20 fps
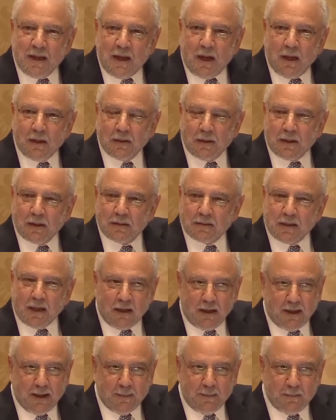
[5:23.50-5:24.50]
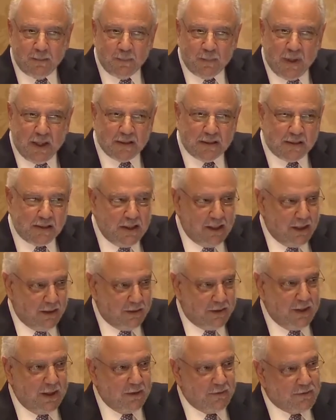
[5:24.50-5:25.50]
a little time and see how
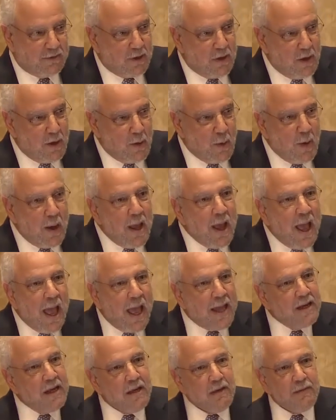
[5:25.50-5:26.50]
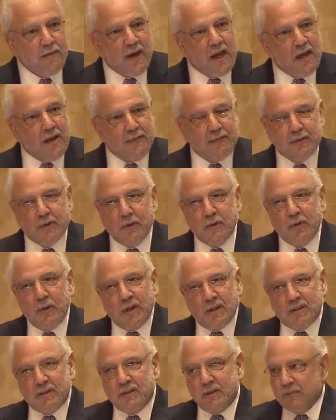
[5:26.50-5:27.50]
things go? And if after
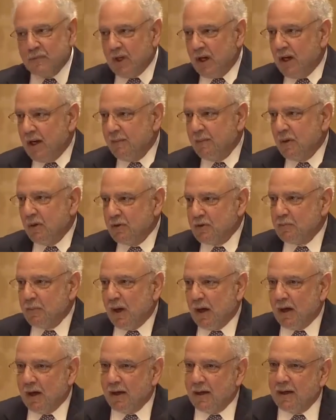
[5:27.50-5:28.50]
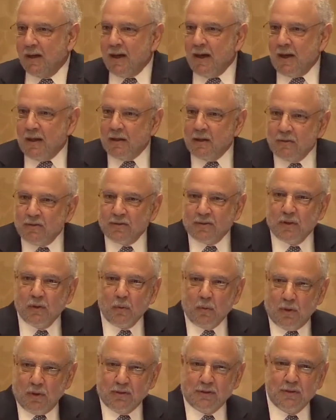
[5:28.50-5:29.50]
some time goes by, you still
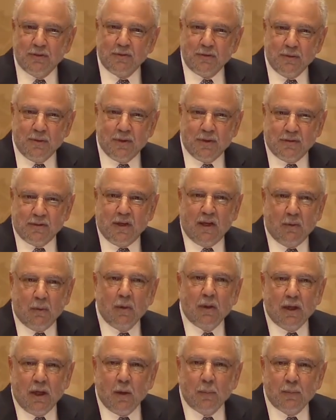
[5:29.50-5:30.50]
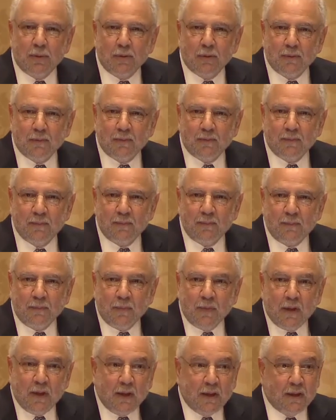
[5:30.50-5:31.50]
want to do this, I will help you.
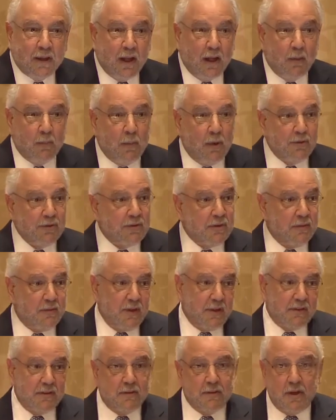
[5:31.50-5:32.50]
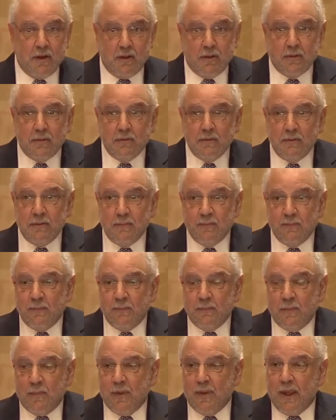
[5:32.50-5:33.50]
Now, most of us know
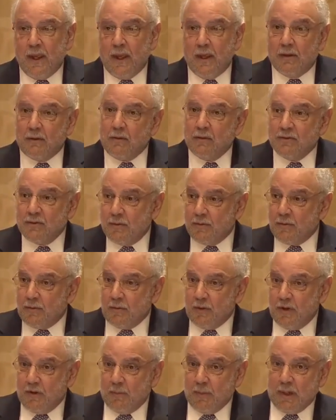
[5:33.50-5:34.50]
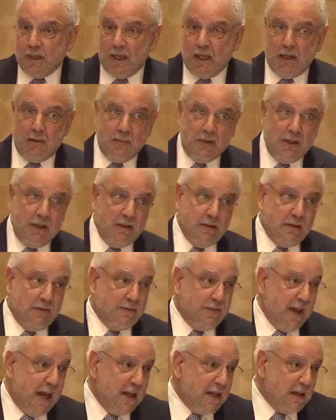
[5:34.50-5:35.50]
that Christopher Reeve became an
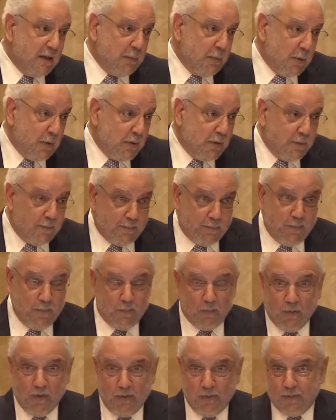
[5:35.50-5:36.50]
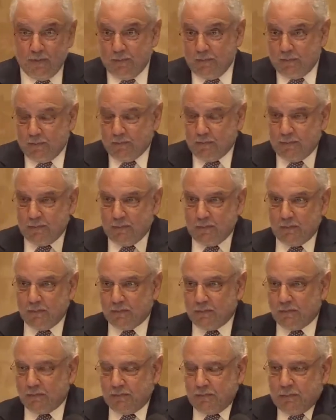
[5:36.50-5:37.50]
indefatigable
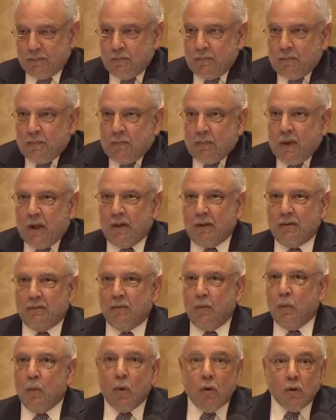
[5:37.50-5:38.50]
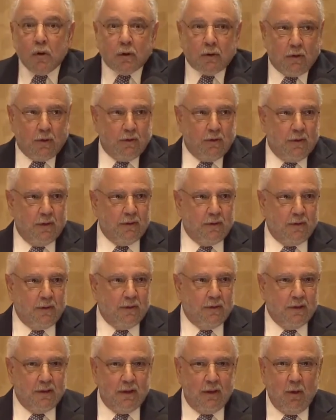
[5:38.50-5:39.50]
uh, worker in,
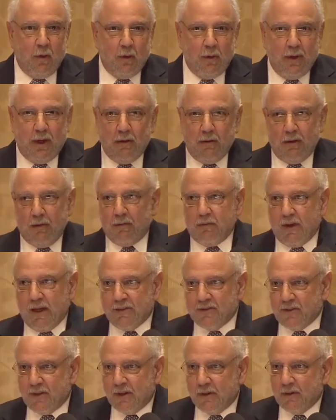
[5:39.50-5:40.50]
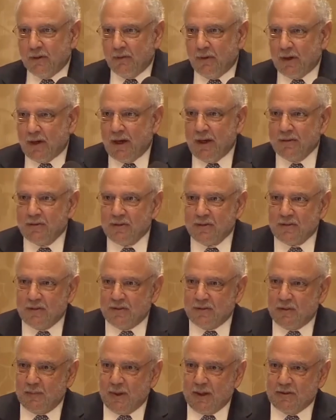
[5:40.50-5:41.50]
in the whole area of raising
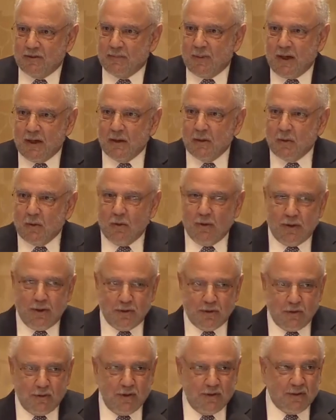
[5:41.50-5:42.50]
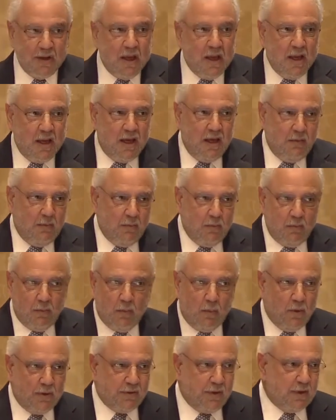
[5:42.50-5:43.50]
consciousness about spinal cord injuries.
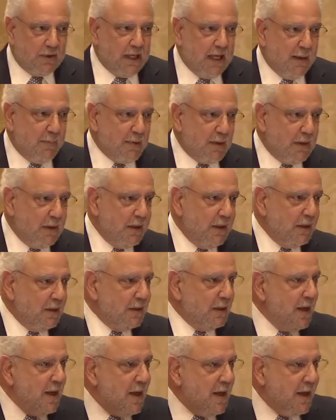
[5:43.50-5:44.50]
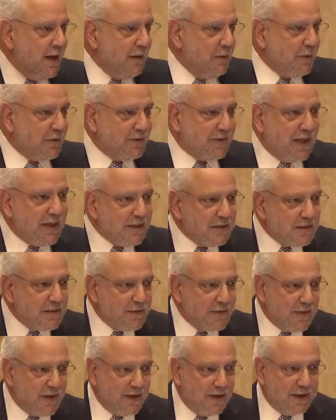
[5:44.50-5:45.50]
He was on Capitol Hill. He was
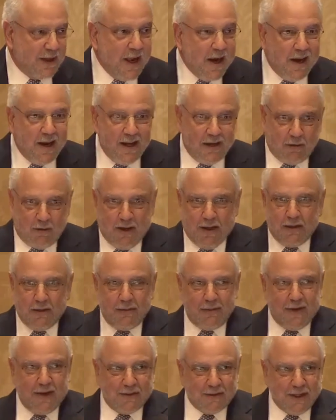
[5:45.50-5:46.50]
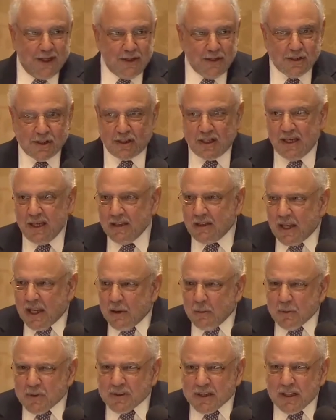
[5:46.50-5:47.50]
testifying. He created a foundation. He,
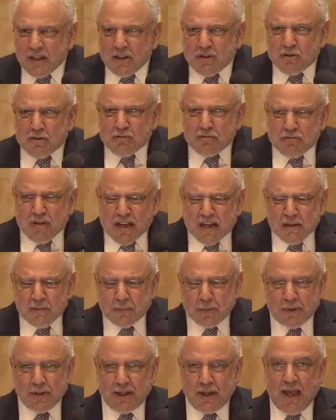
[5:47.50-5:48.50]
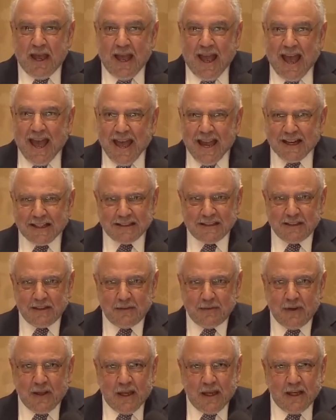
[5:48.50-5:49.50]
he was incredibly
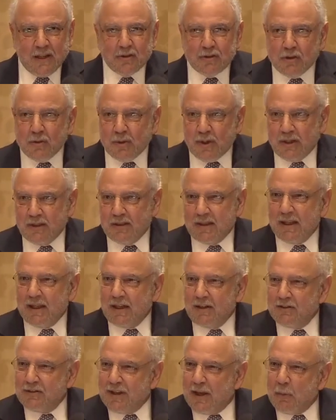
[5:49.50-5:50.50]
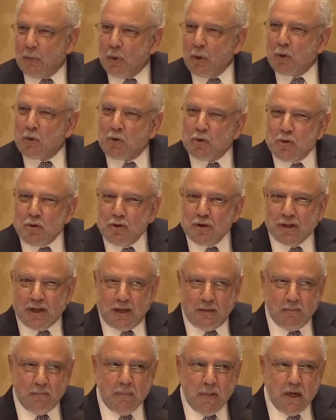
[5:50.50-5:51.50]
active in doing things that were good
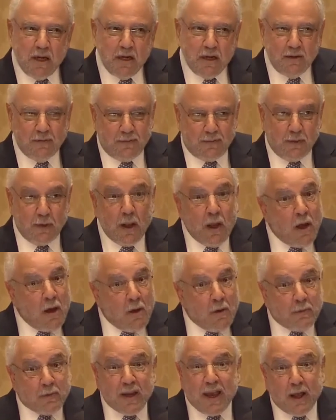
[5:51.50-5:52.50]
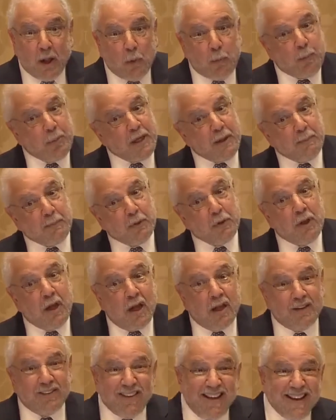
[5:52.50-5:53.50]
and meaningful to help people
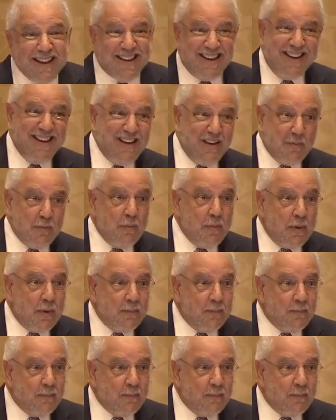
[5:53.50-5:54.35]
like him,